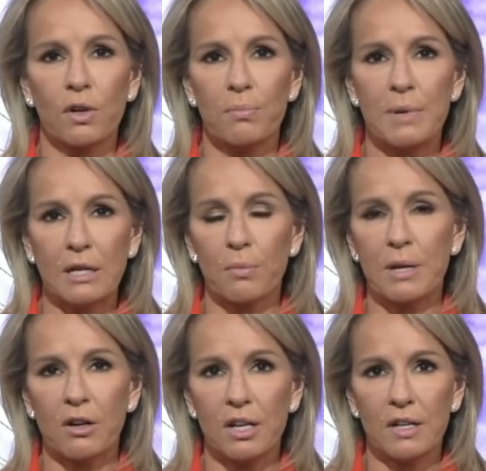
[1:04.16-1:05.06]
a bigger
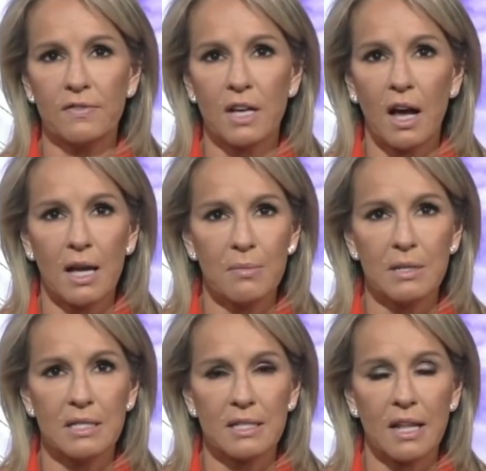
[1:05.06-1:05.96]
period of time
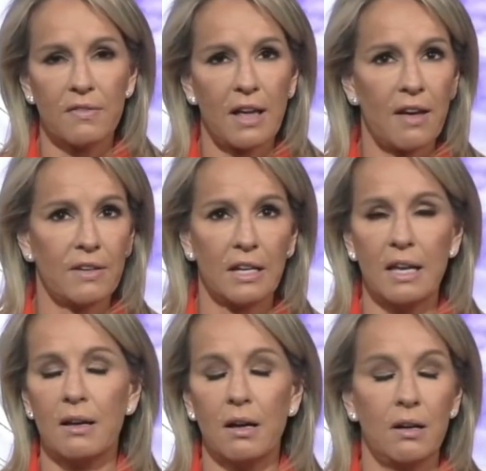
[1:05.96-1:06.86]
instead of having
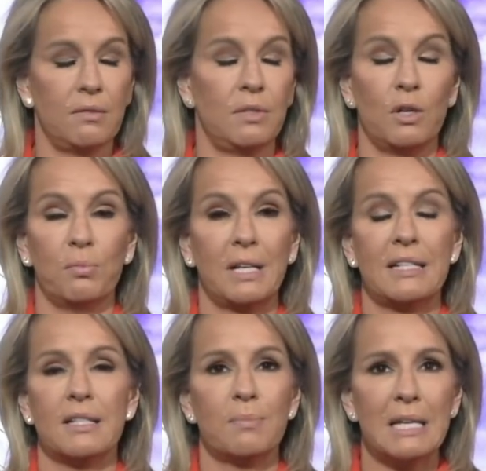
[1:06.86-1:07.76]
uh, you know,
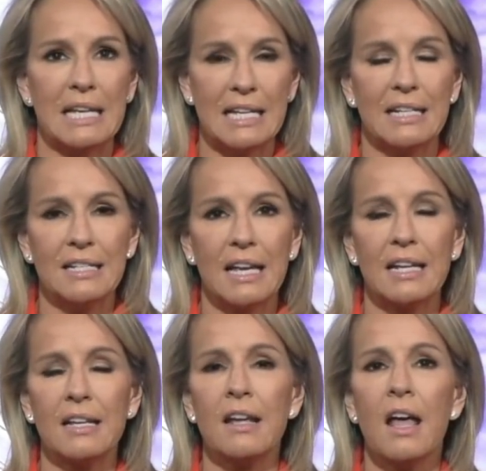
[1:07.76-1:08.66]
places be
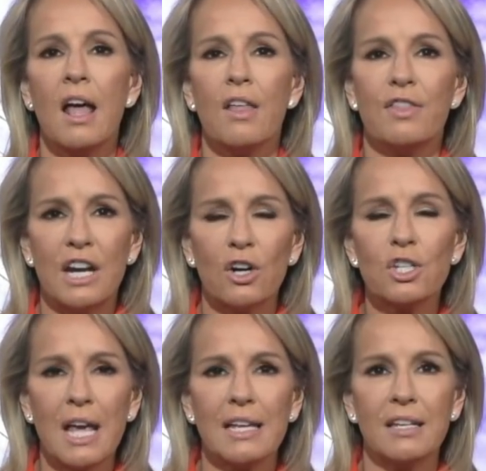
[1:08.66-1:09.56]
inundated. They're
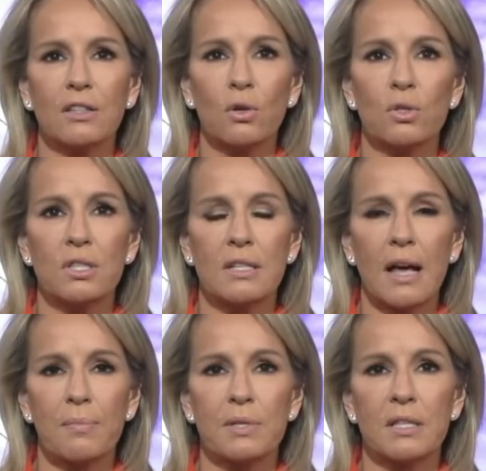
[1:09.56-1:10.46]
taking those
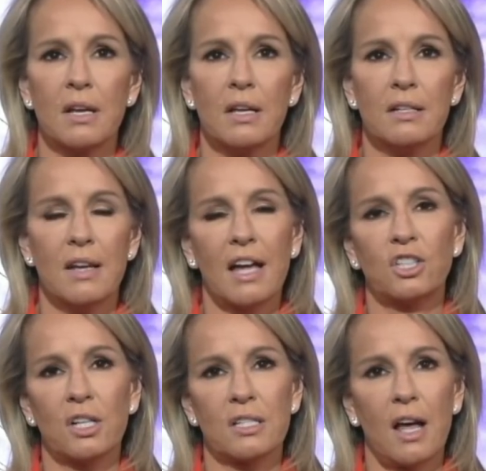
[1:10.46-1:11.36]
steps not
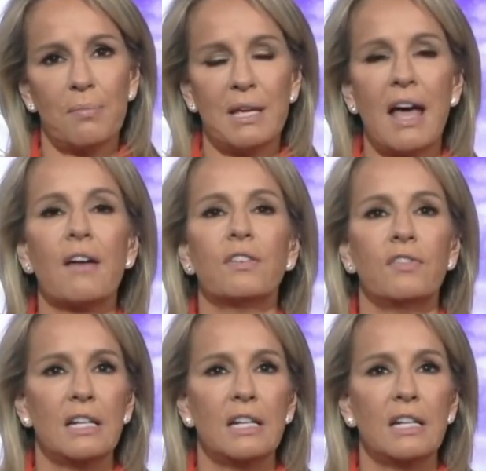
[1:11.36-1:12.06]
just on behalf of an